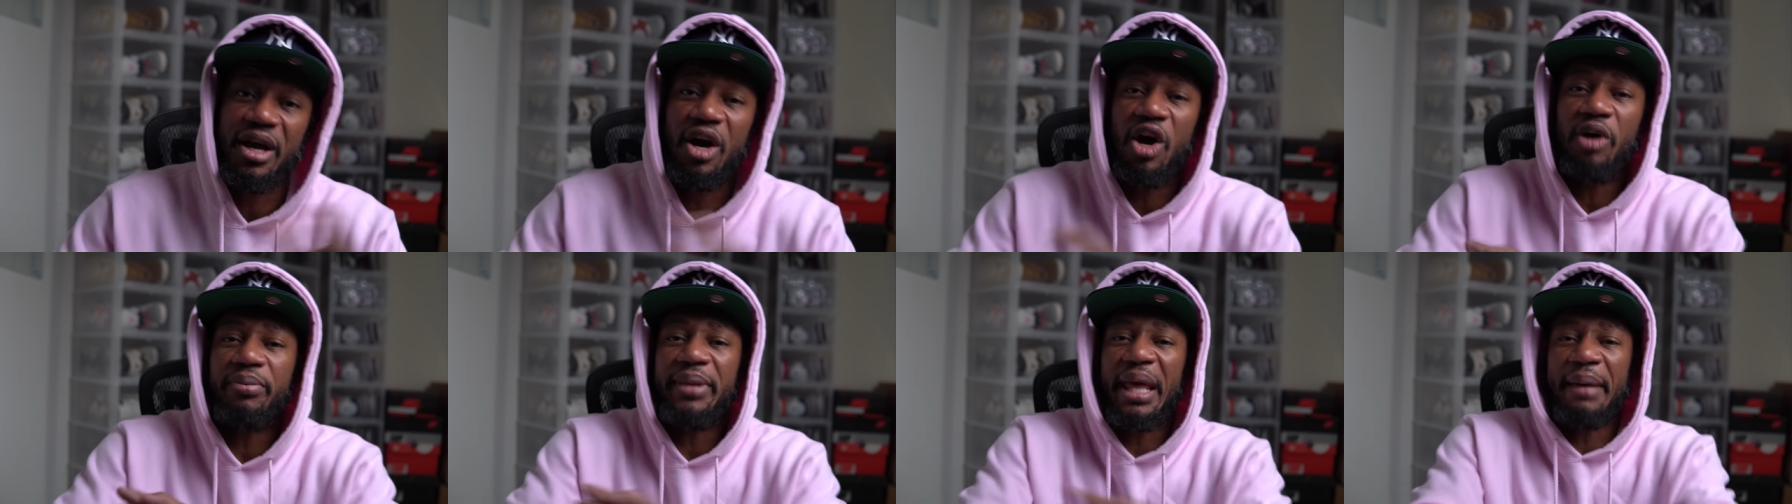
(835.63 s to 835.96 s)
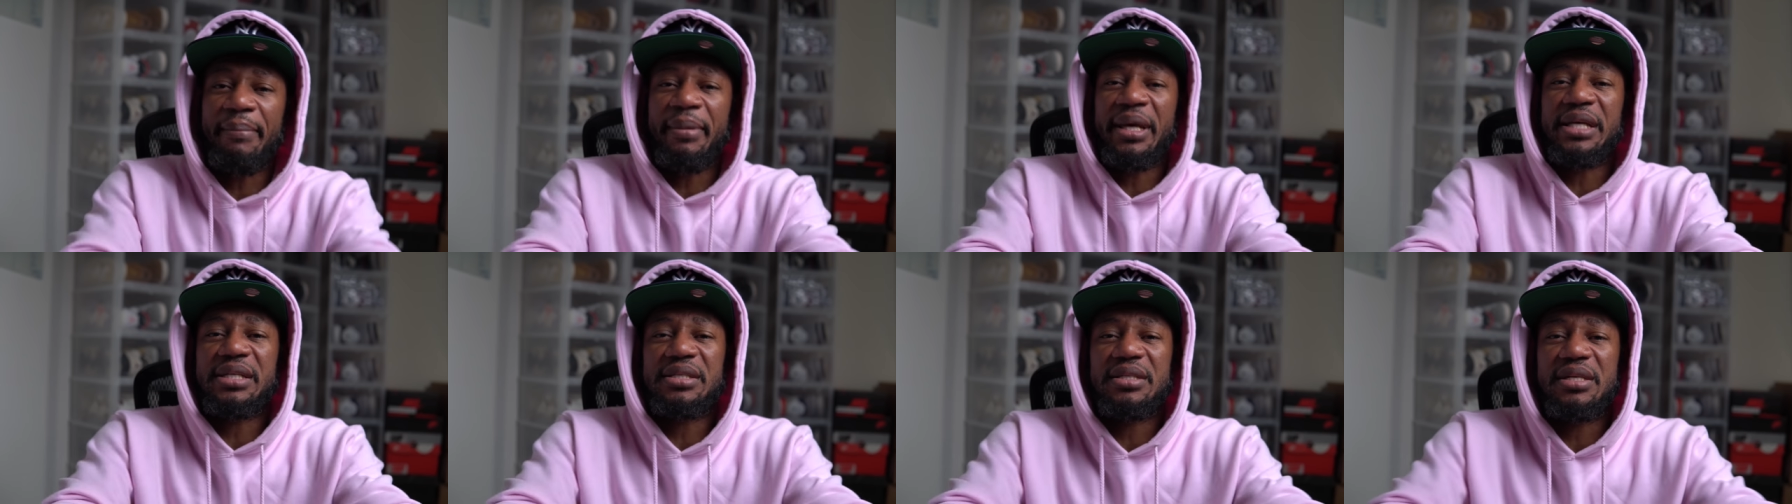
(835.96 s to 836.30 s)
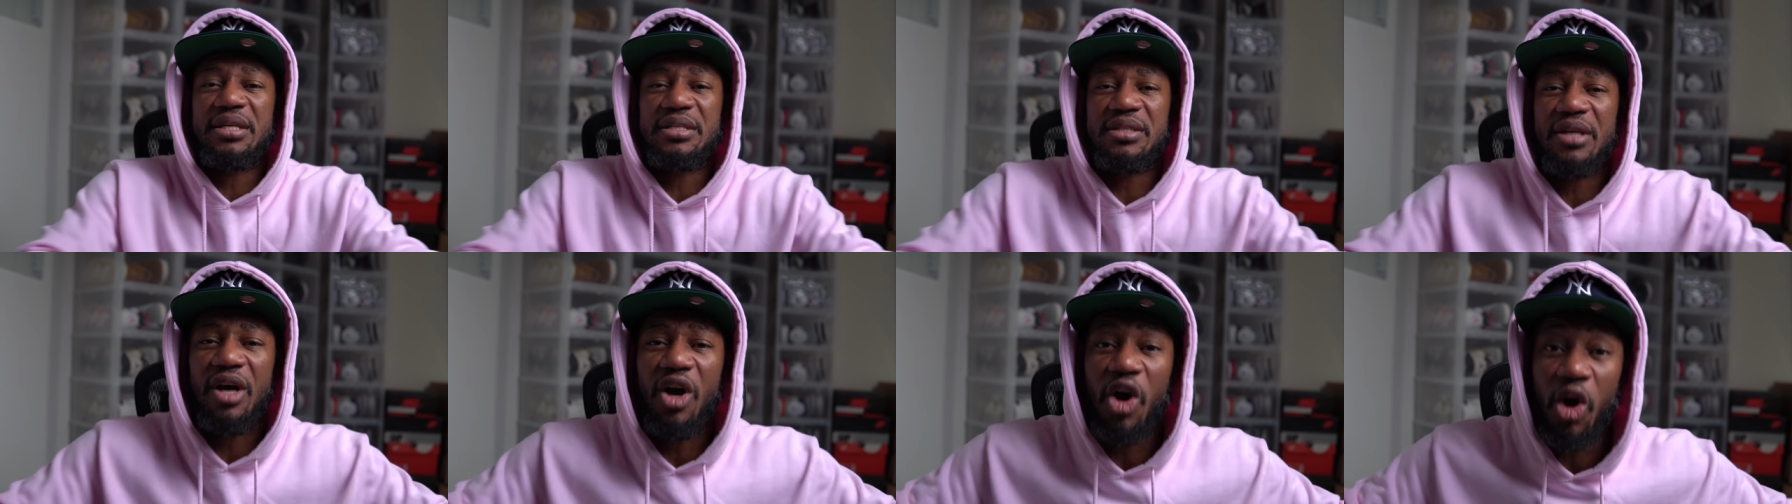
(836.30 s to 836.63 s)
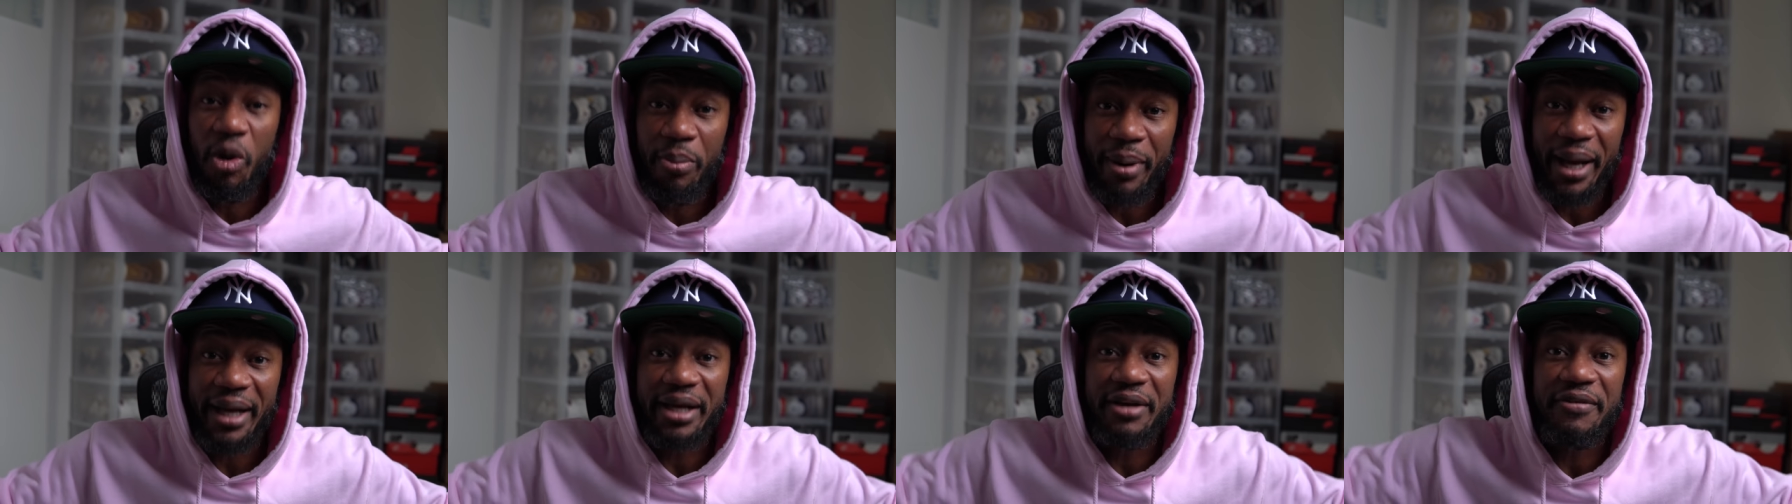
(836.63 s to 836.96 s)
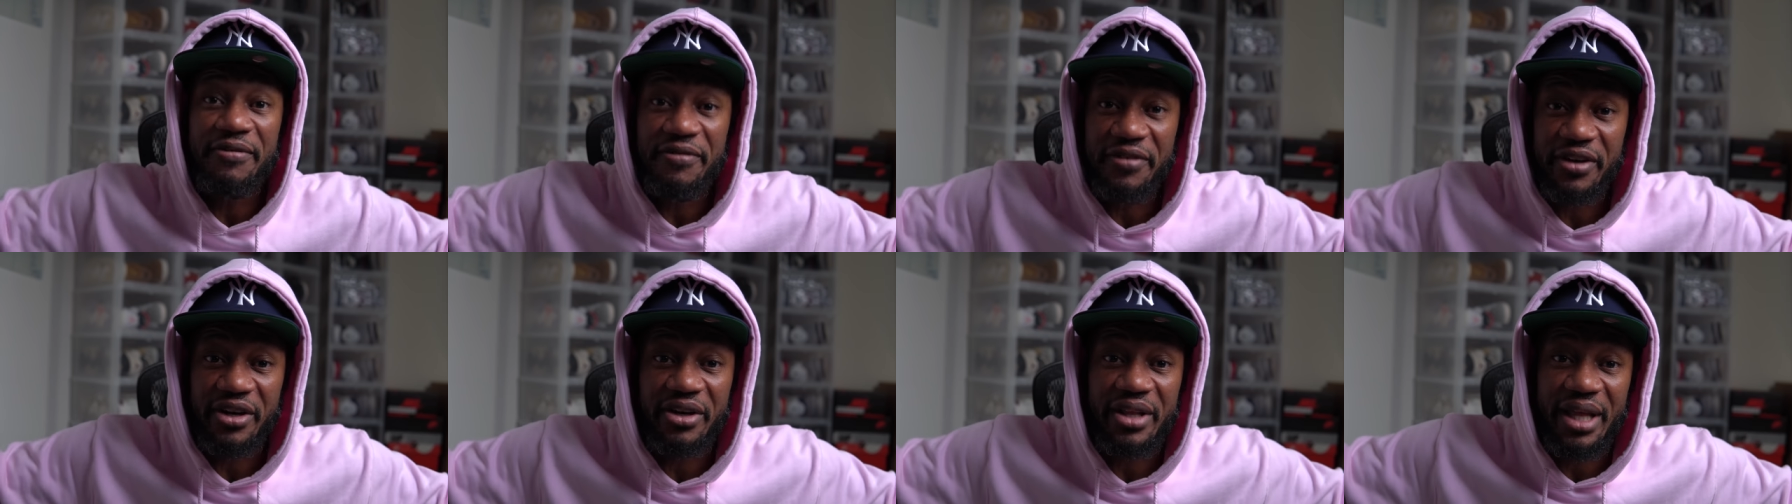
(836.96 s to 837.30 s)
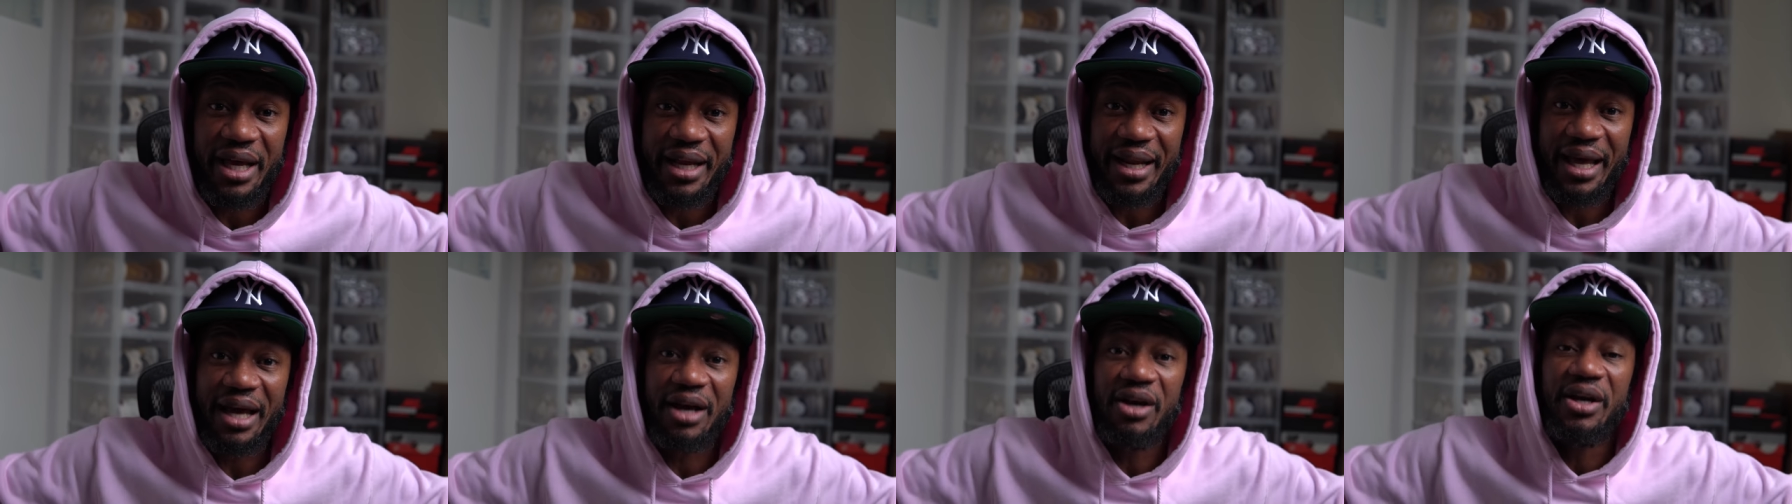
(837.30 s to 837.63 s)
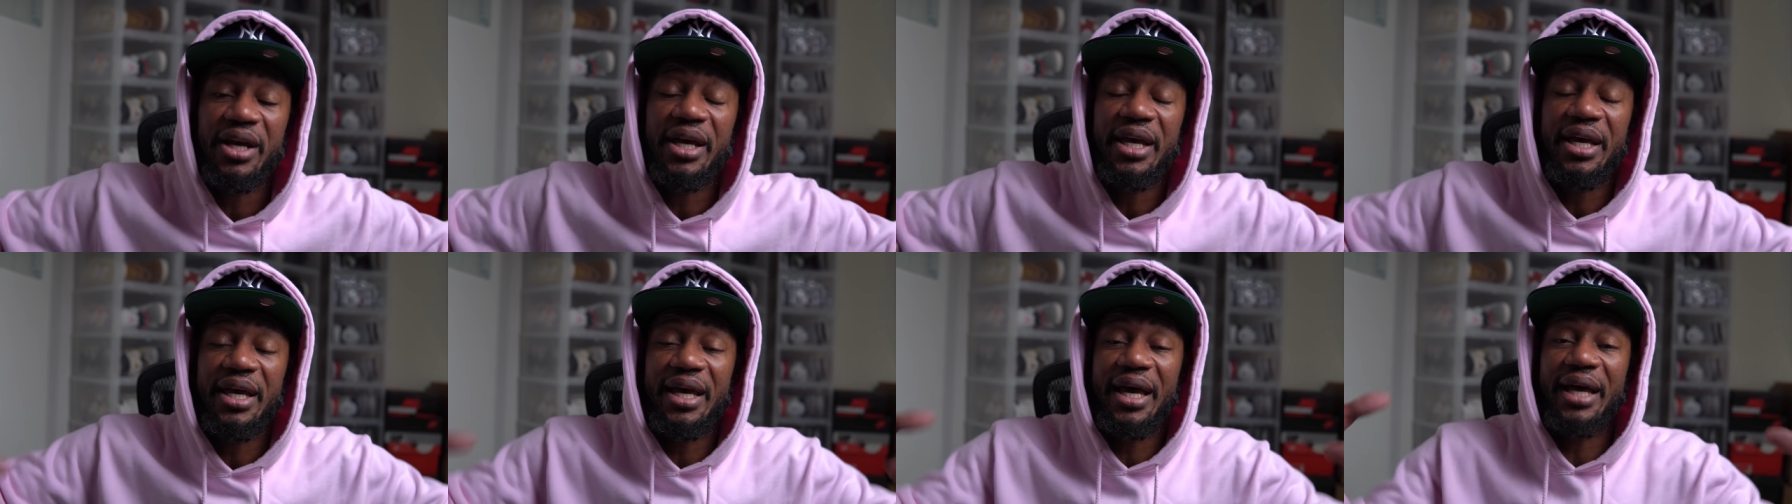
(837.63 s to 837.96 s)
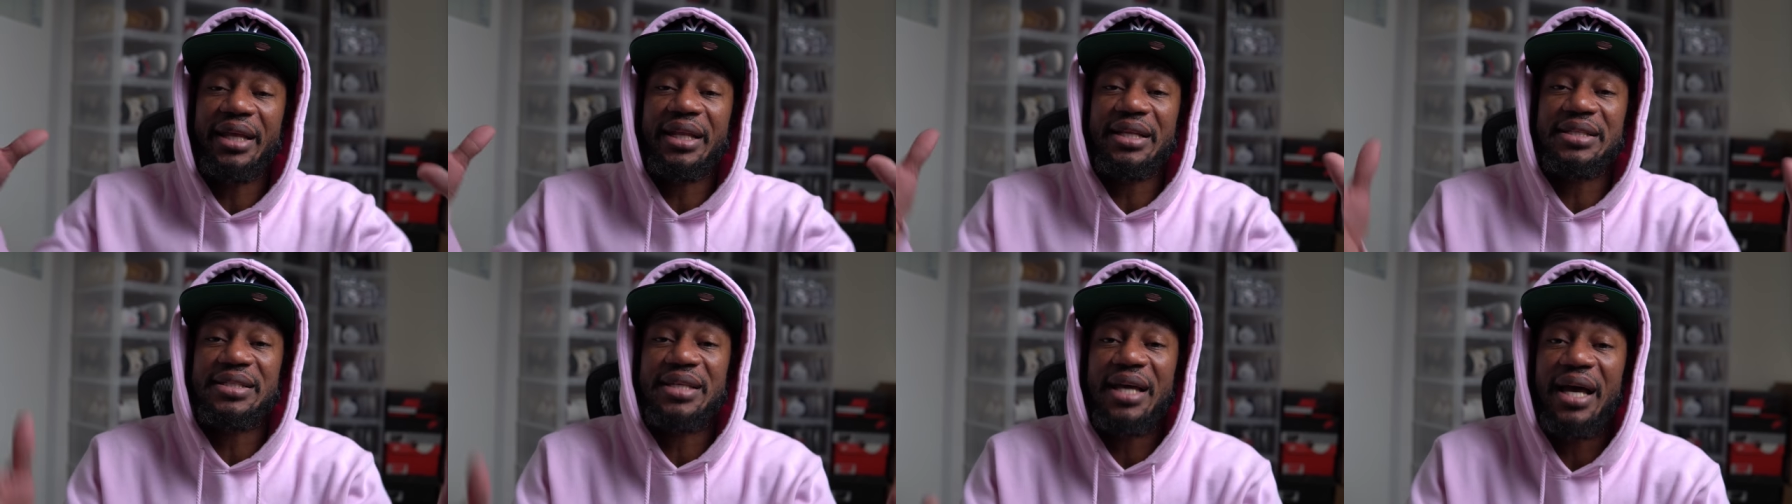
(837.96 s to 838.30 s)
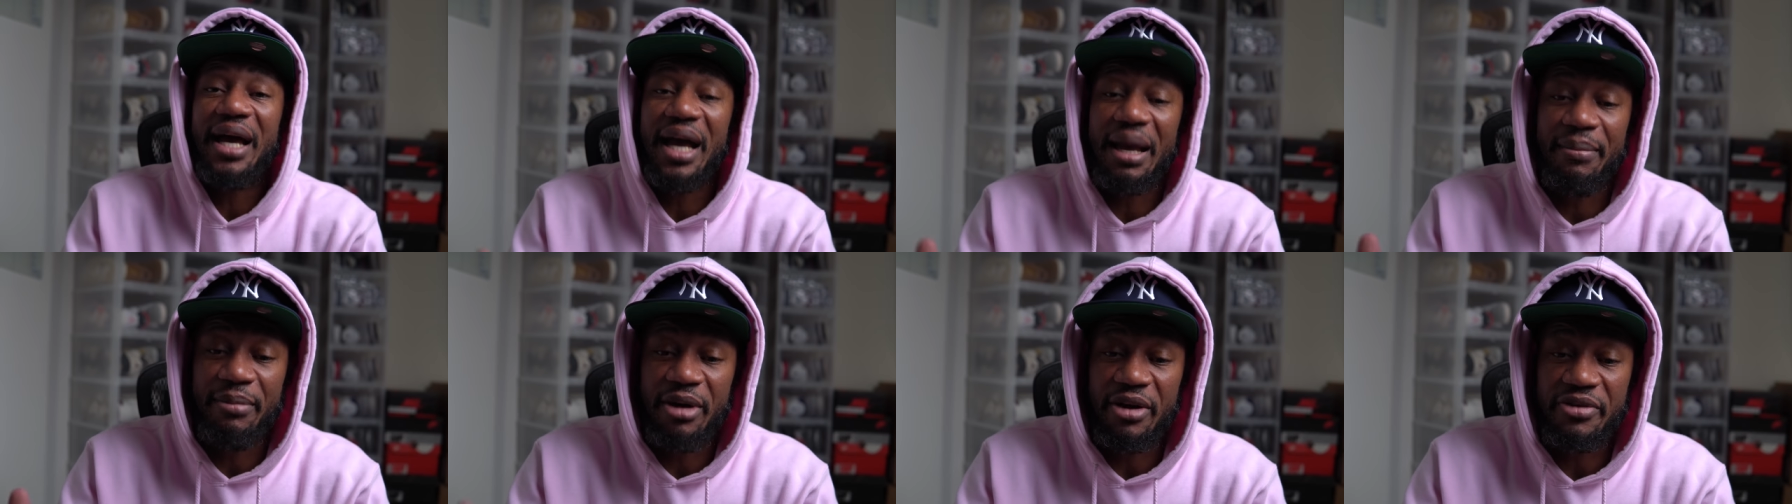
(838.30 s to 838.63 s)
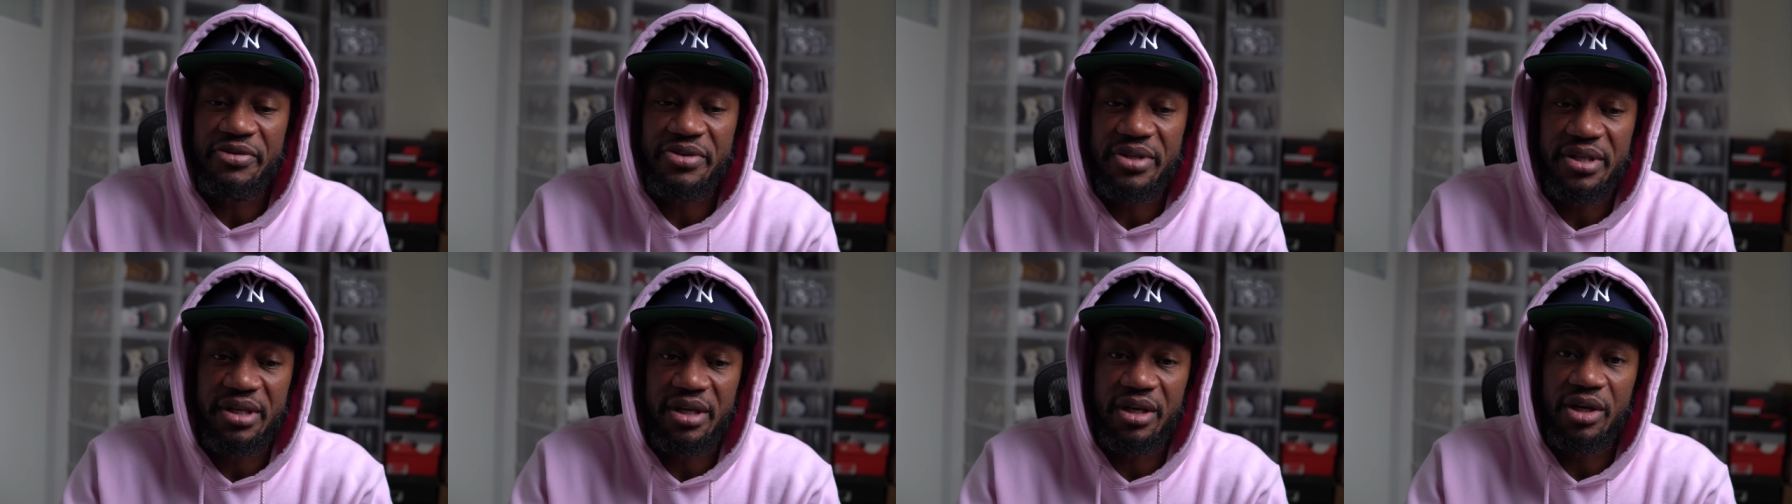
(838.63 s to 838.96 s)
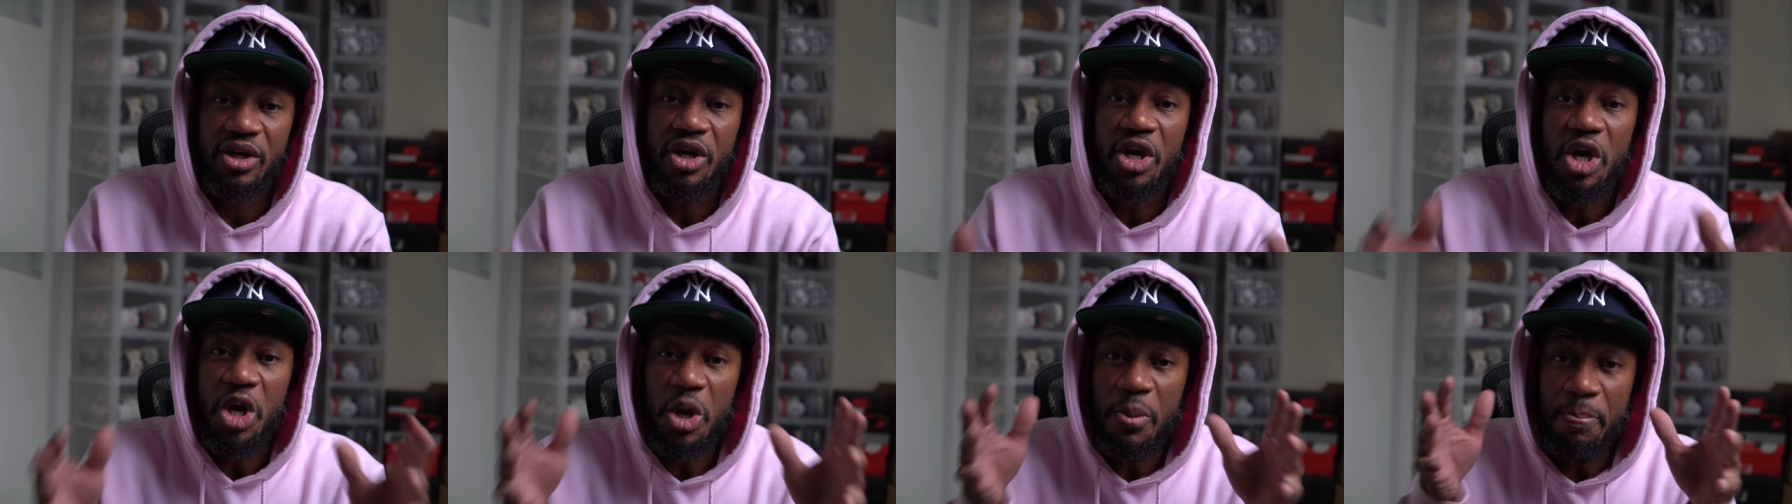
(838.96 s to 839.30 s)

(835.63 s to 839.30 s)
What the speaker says: I hope that makes sense. I hope I can figure that out at the time of sale.